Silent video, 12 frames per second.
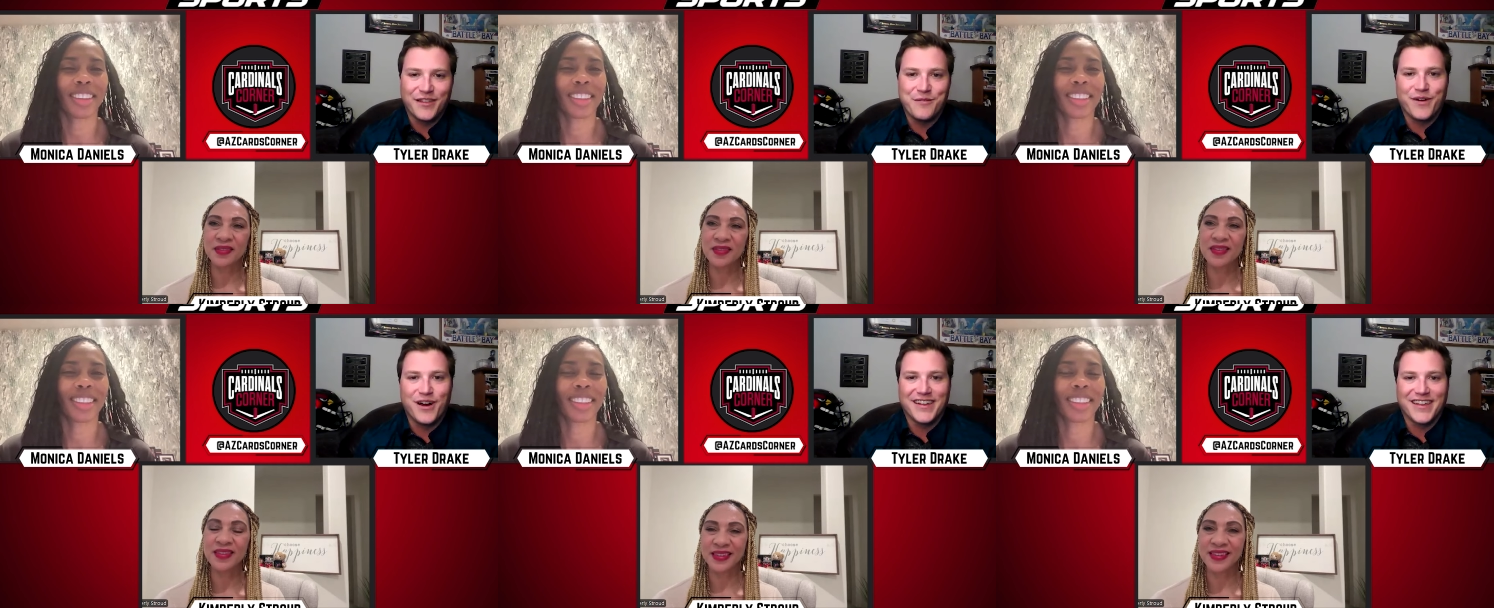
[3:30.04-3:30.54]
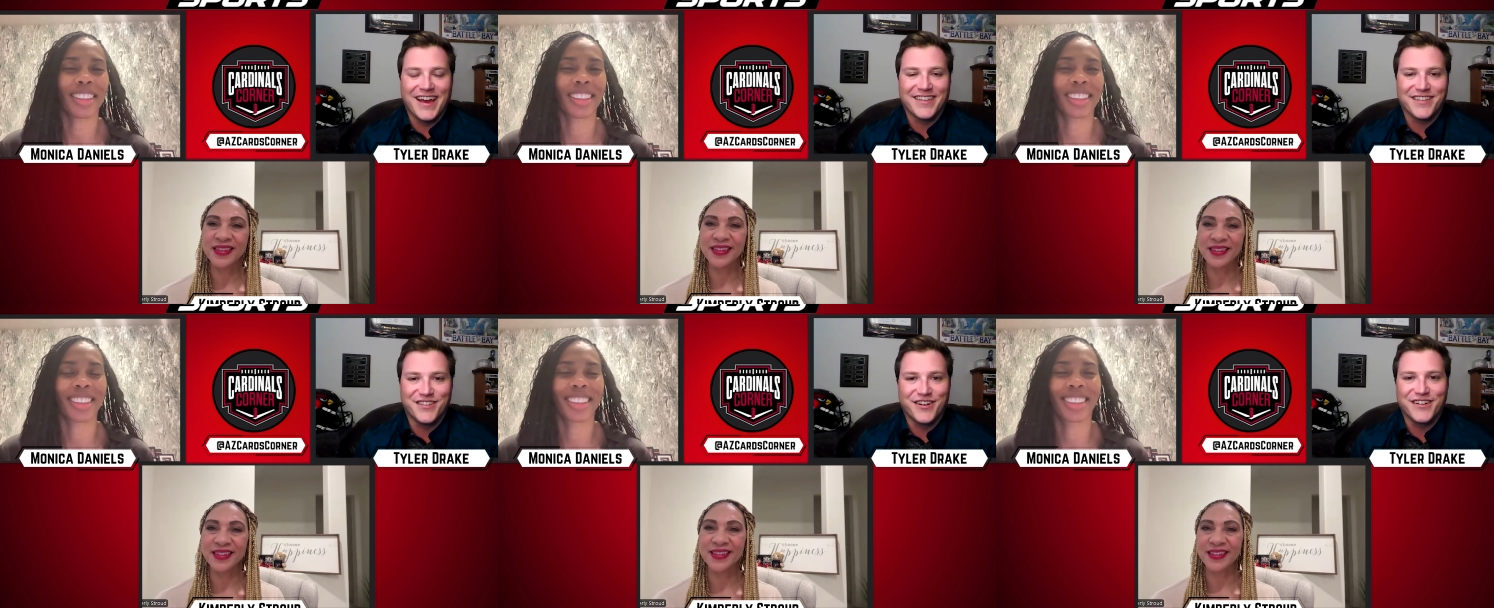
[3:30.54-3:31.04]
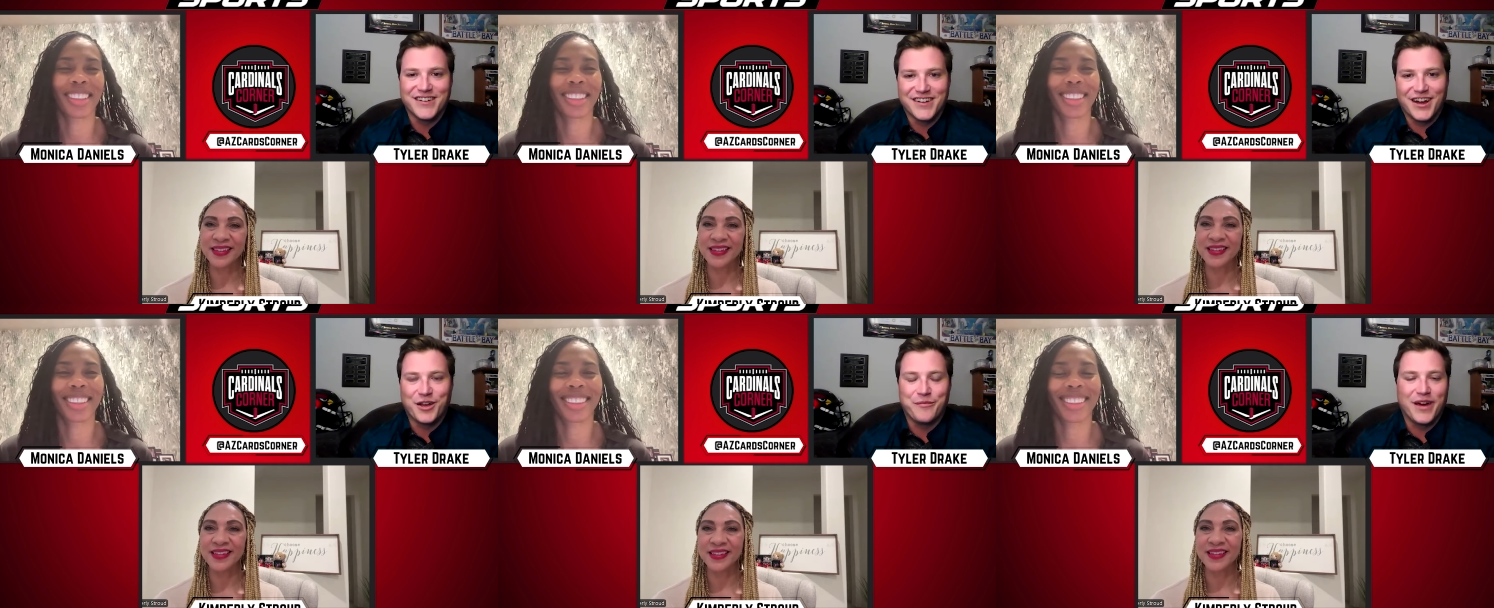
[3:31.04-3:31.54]
Speaker 1: on the podcast and starting to
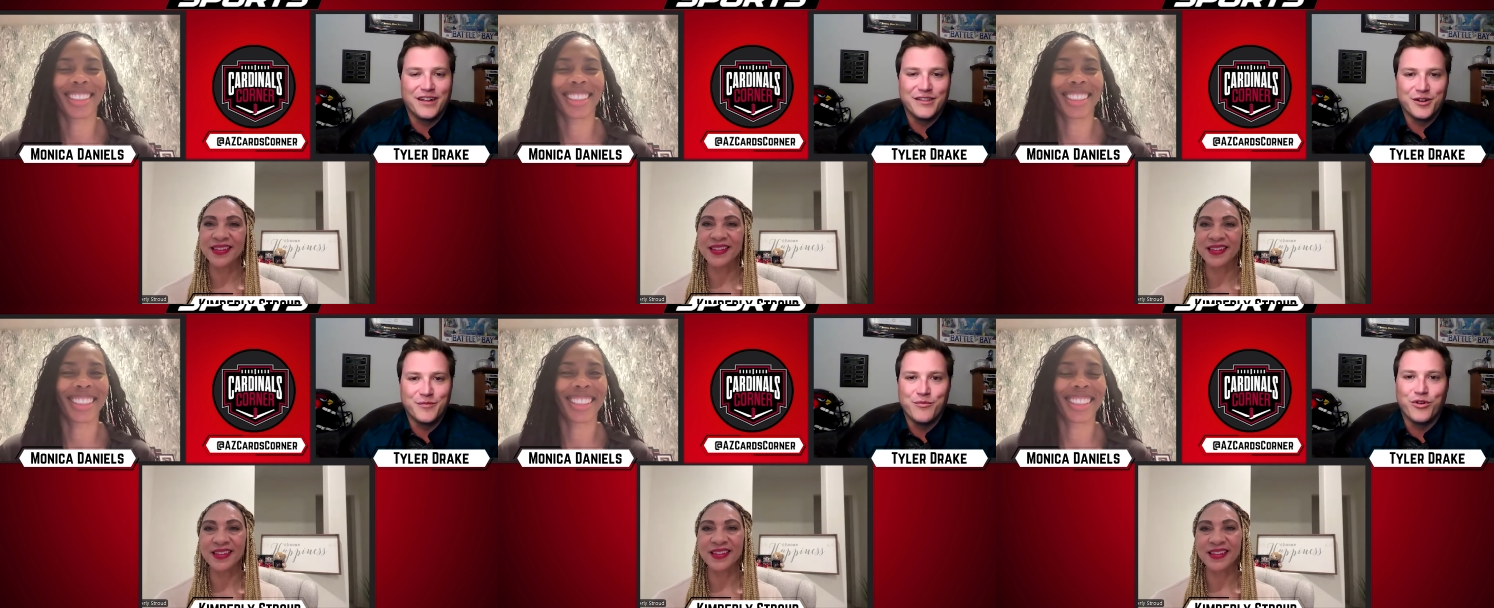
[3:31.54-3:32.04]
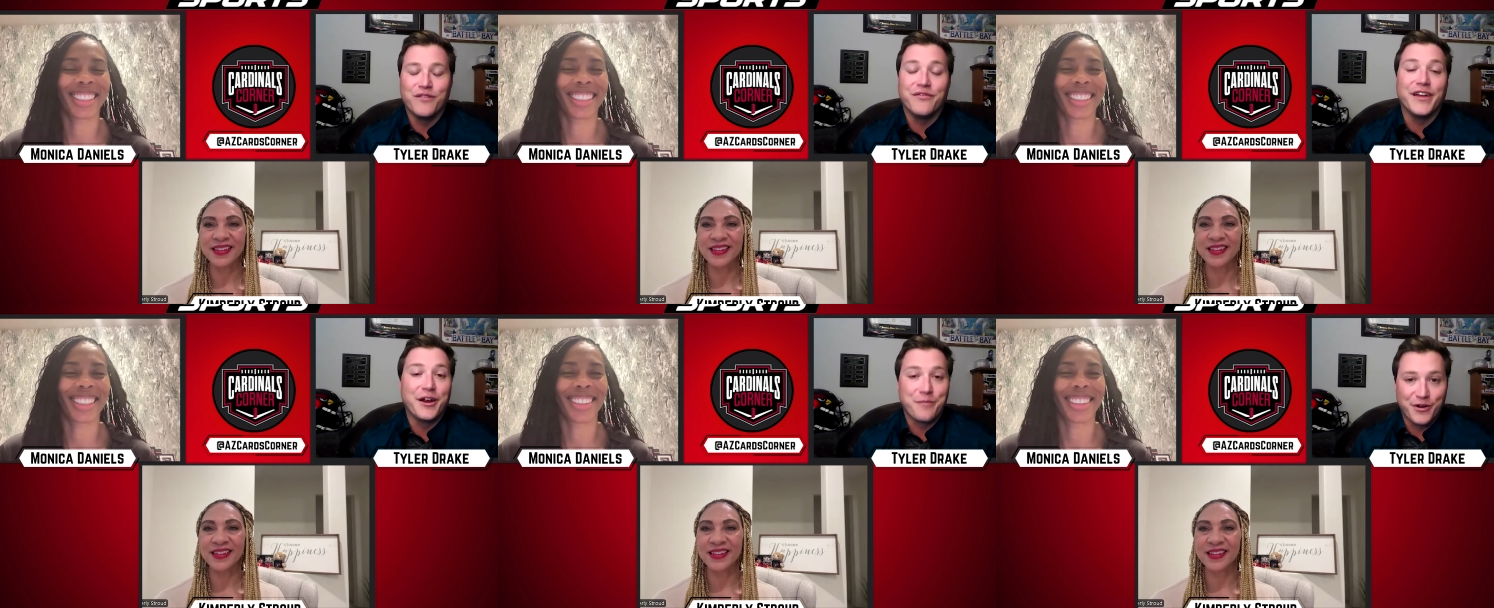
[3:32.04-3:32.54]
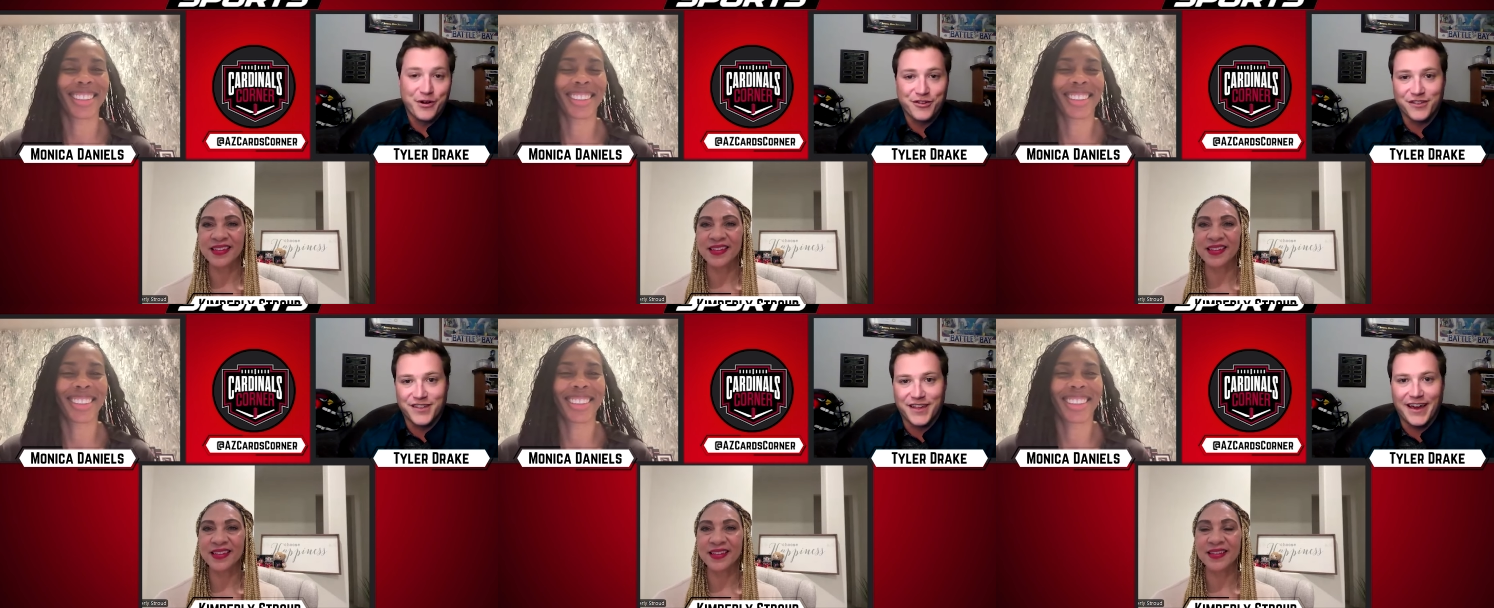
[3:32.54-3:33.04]
talk about a little bit more of their
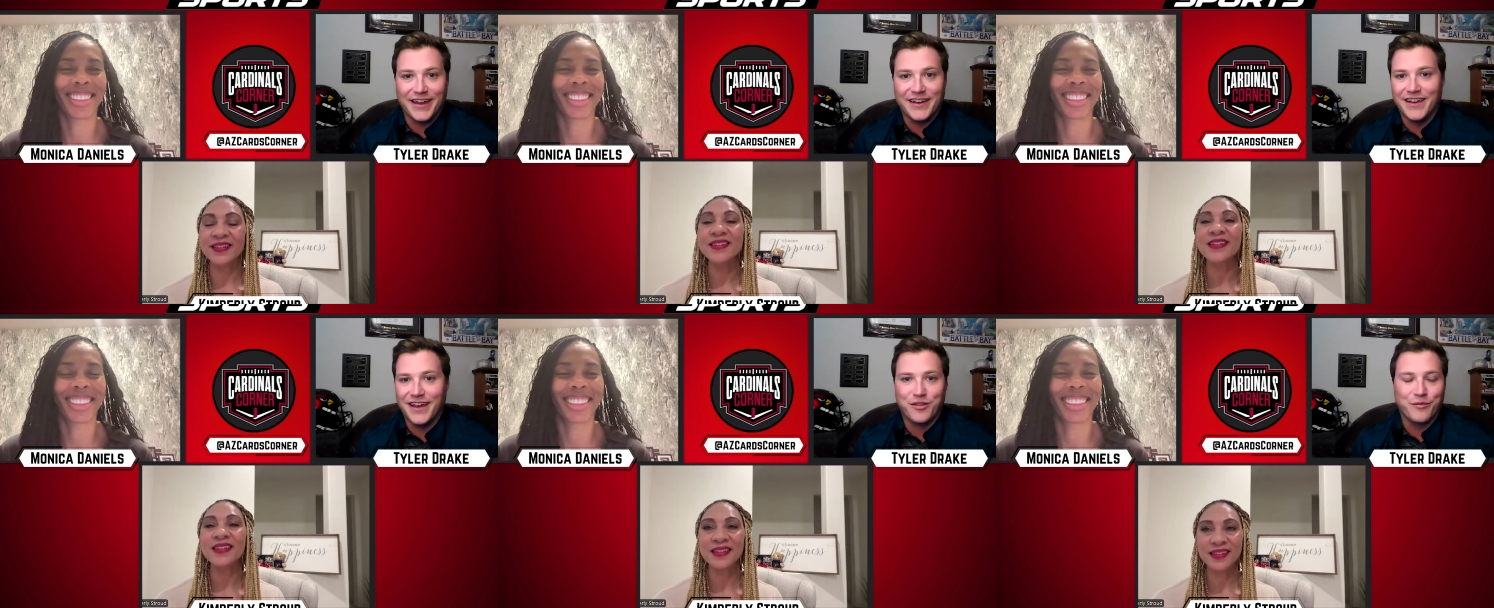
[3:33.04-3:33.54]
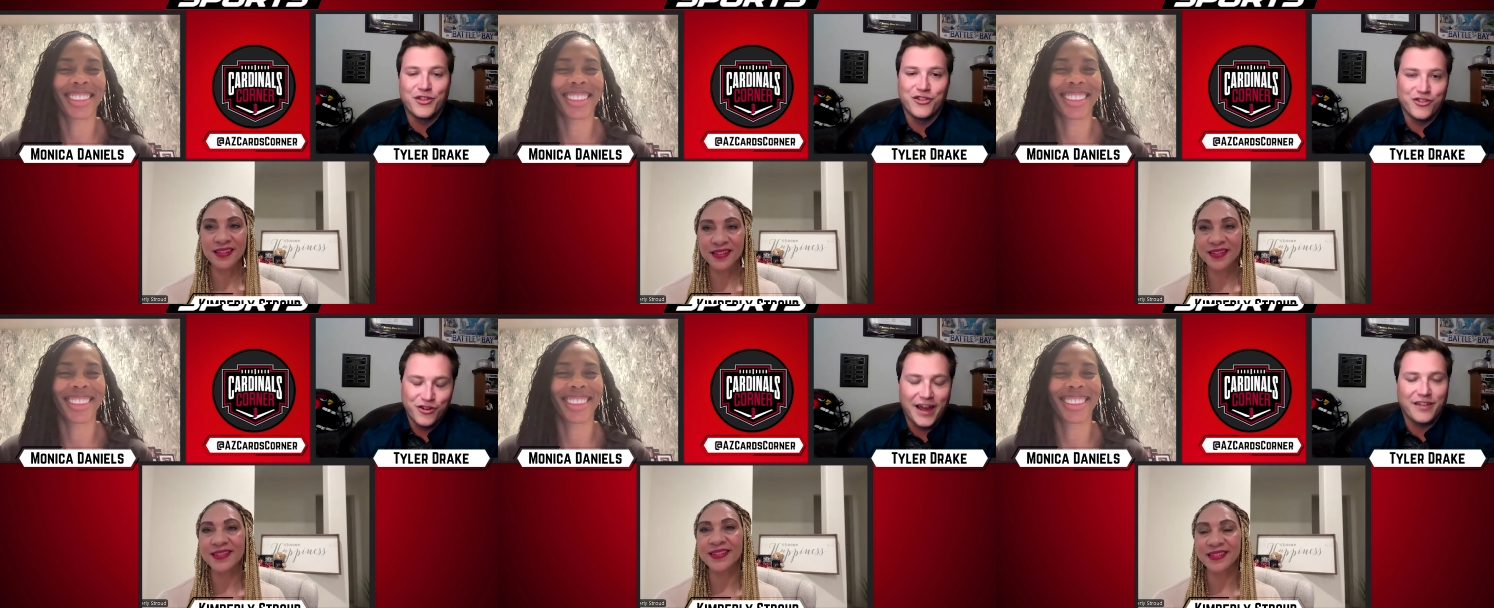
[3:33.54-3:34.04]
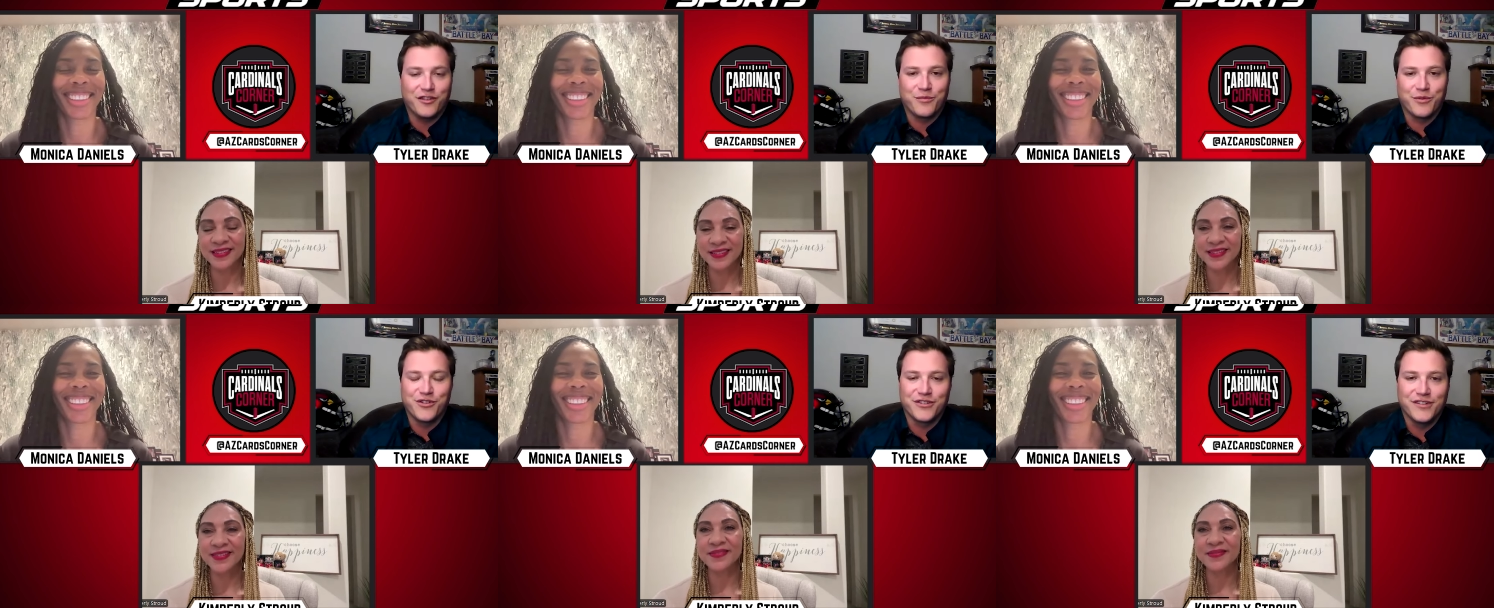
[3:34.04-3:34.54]
personal side as much as your guys'
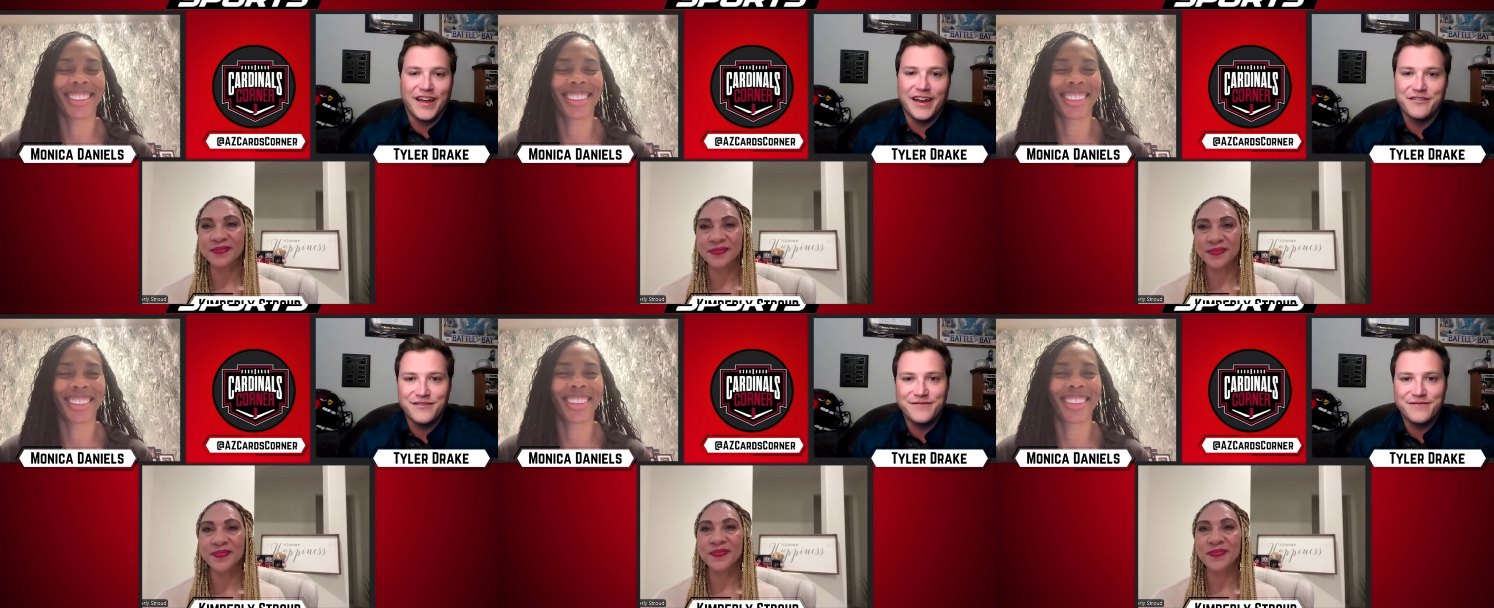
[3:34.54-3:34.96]
personal life?